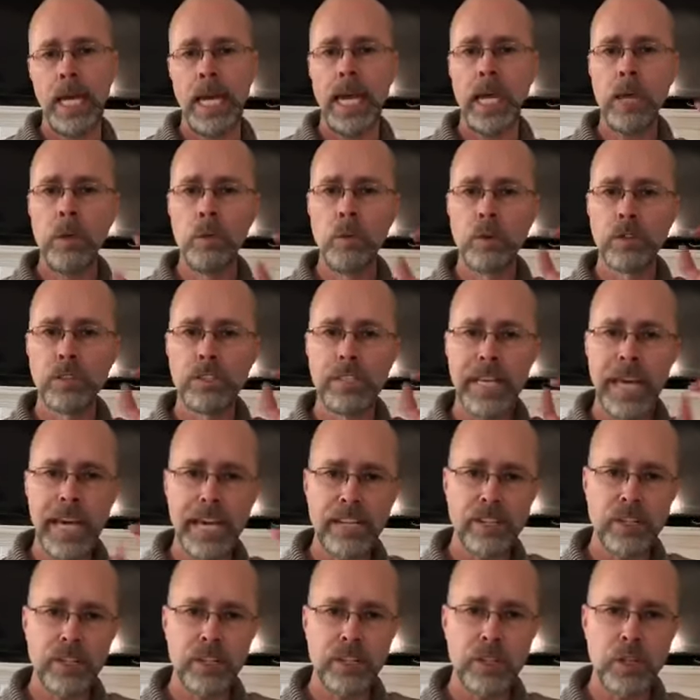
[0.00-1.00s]
He will
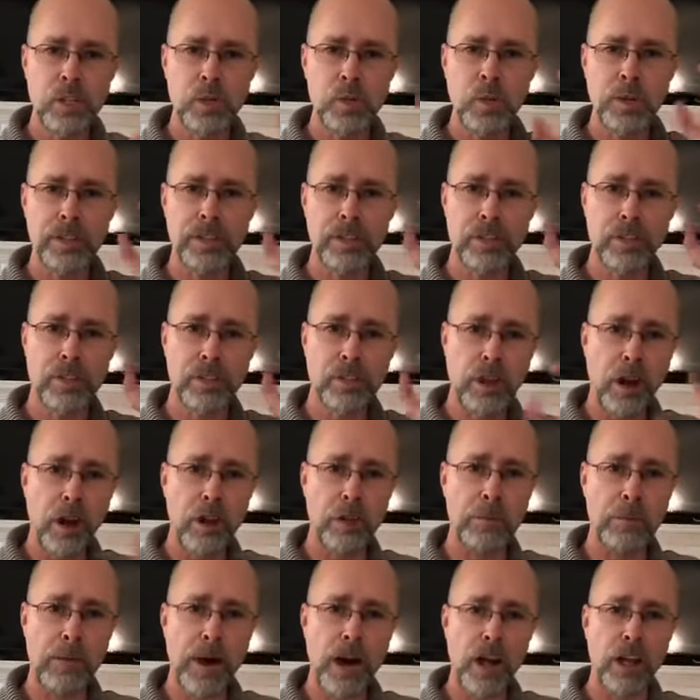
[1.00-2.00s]
test you with a
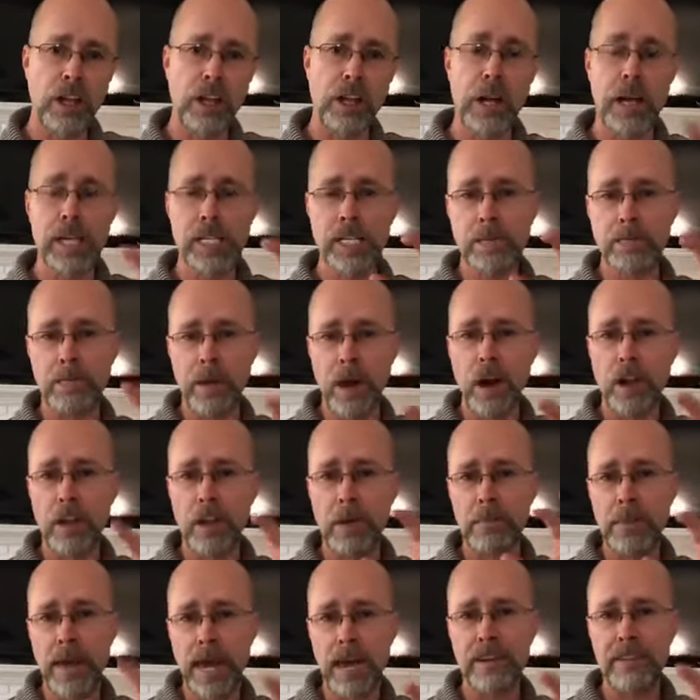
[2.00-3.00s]
small,
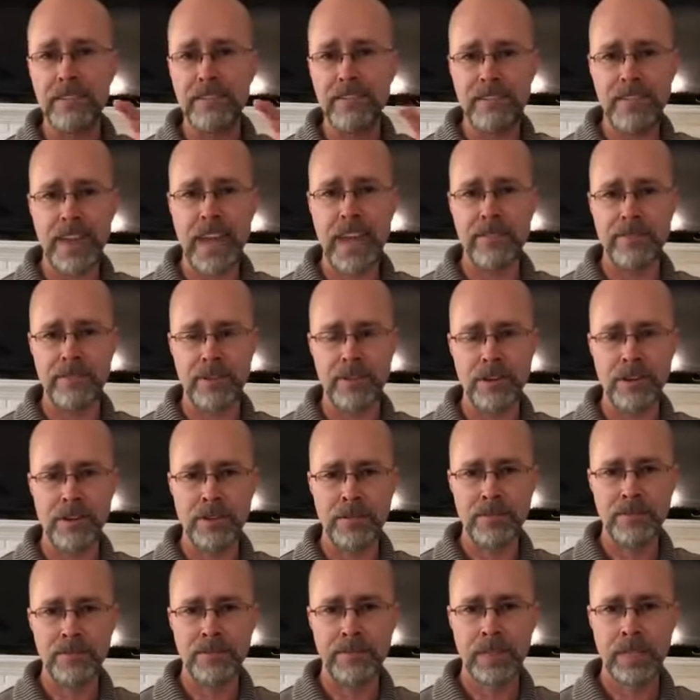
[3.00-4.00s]
small amount of
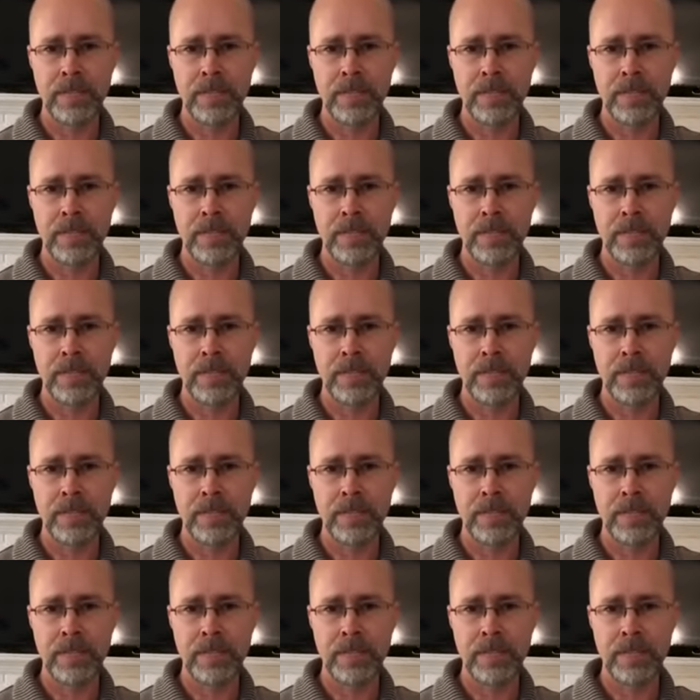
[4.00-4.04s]
favor,